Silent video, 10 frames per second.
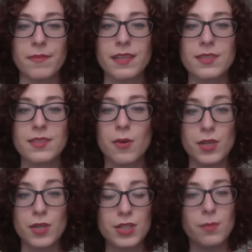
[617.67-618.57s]
So we're
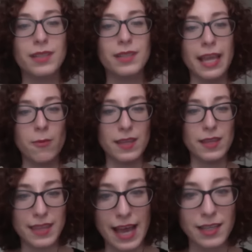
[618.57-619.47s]
still playing
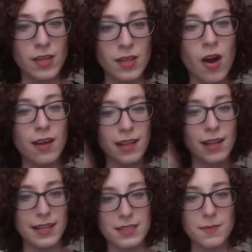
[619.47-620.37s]
with that in
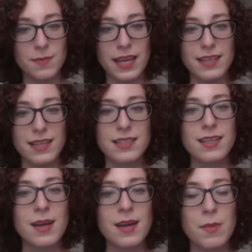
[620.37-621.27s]
online space.
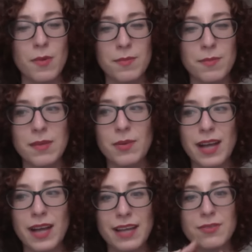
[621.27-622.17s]
But when people
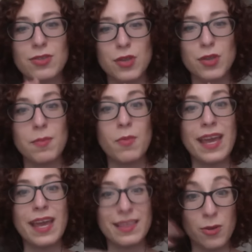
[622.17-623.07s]
kind of strip
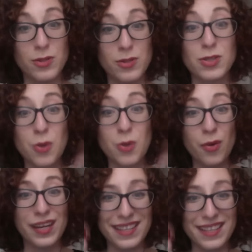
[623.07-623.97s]
away those
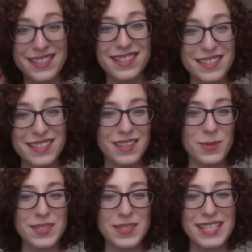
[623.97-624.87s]
stories,
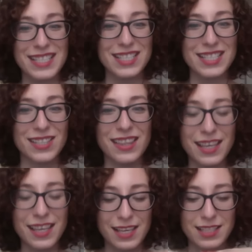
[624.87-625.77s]
those conditioned
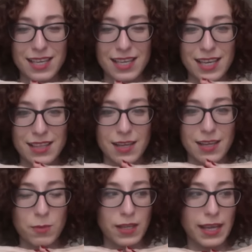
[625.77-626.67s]
things,
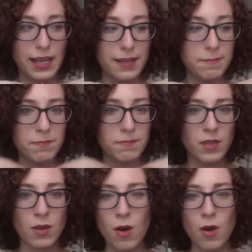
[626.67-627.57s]
then we're like,
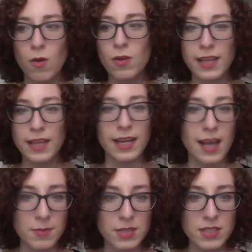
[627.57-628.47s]
oh, hold on,
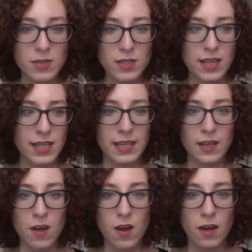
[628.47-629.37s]
I'm still selling a
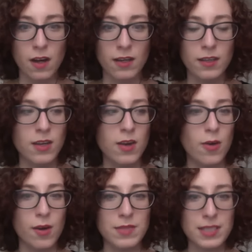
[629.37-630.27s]
car,
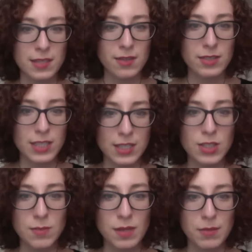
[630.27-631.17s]
or I'm still
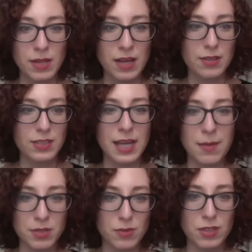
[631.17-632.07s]
teaching people how to tap
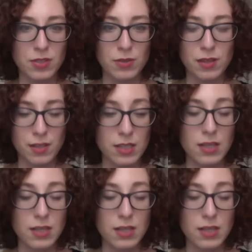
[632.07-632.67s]
into their